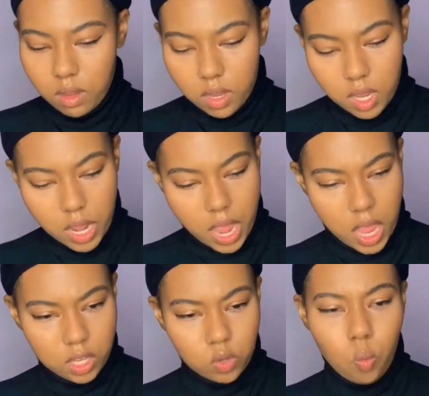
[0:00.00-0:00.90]
It
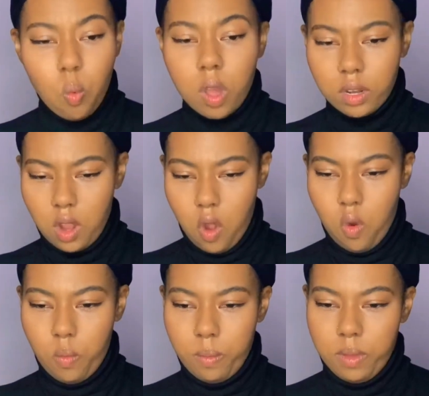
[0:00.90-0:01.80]
has one
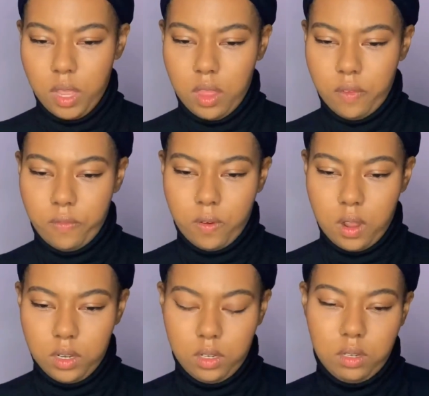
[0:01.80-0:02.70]
comb in the
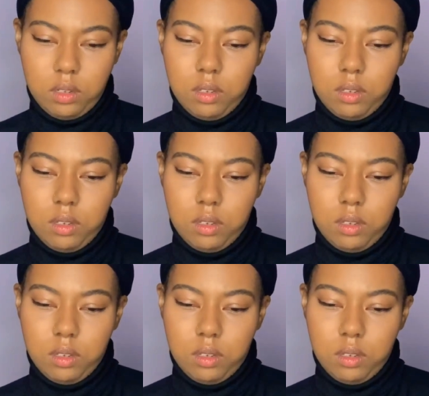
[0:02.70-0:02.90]
front.